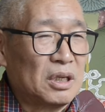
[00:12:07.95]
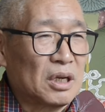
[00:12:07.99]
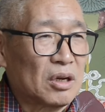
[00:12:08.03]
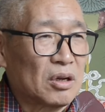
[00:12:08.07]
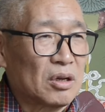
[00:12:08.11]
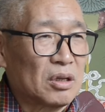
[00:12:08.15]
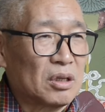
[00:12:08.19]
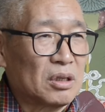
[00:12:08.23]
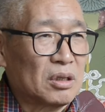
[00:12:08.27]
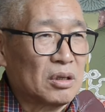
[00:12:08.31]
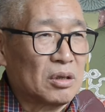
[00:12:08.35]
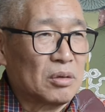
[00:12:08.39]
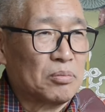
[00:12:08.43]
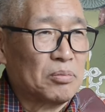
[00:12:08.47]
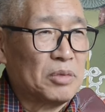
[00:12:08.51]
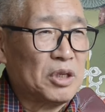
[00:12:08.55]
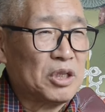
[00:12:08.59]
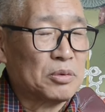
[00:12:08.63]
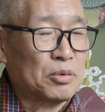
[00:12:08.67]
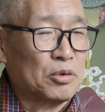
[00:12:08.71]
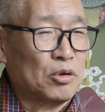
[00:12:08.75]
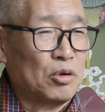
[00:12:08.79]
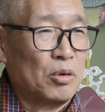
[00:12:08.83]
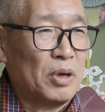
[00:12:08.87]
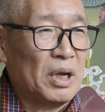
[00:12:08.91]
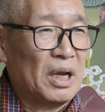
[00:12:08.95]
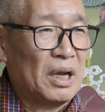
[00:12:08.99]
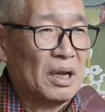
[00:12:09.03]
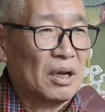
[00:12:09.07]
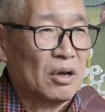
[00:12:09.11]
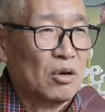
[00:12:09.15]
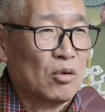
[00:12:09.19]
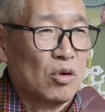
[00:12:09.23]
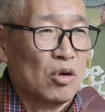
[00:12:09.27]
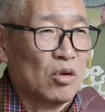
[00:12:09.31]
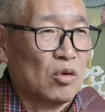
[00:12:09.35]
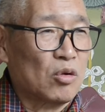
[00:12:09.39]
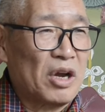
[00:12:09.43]
a peaceful way,
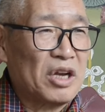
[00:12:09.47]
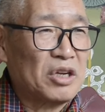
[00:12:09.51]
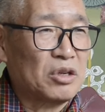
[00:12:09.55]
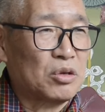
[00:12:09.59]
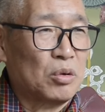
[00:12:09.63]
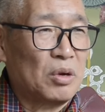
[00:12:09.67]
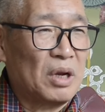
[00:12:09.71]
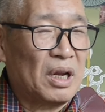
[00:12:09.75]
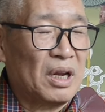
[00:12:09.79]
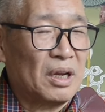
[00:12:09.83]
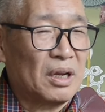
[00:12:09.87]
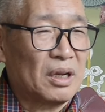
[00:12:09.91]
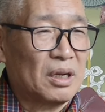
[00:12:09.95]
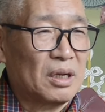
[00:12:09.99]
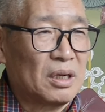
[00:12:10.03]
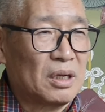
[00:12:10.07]
a quiet way.